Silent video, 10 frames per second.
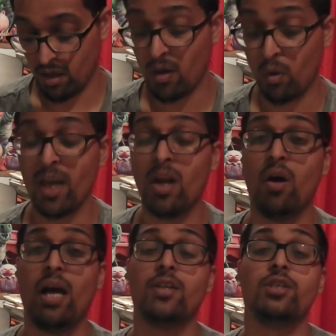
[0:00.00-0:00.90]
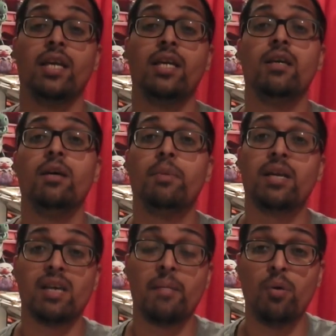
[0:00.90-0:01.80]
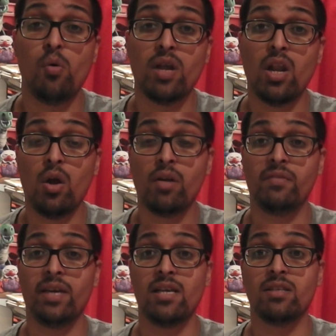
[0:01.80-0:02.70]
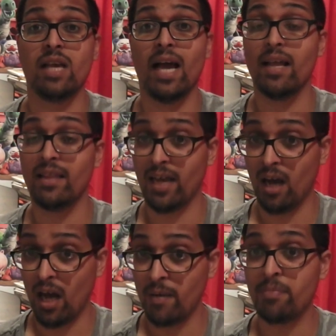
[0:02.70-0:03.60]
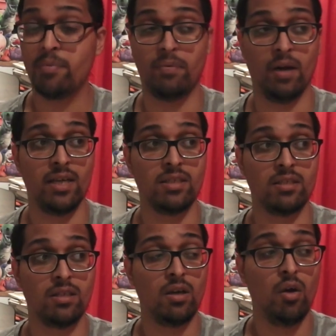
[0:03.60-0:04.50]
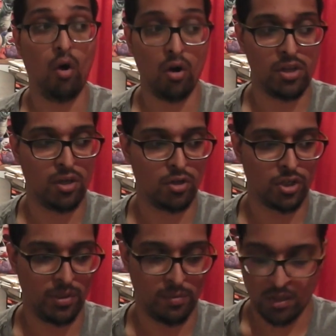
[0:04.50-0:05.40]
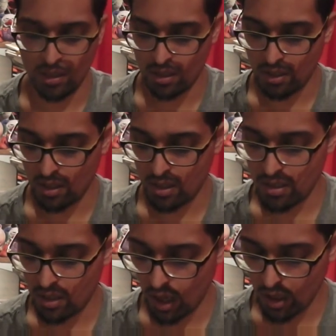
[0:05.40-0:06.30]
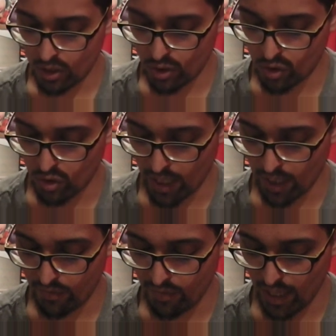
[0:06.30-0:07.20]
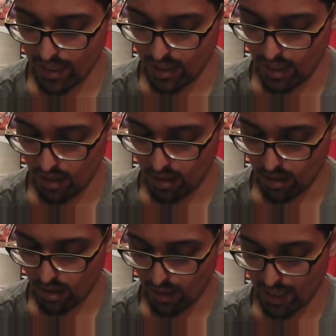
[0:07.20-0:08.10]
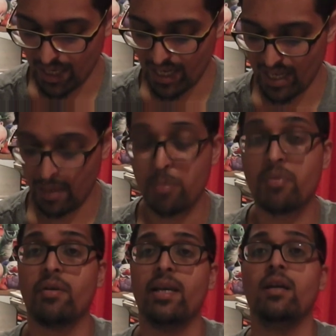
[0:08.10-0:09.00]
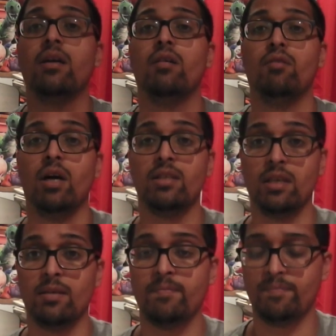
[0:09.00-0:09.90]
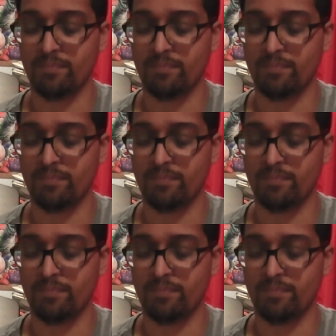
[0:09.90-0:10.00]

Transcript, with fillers: quite a lot actually, because I pulled a lot of these at their hype price on YouTube. Dark Strike Fighter, clearly pre-errata.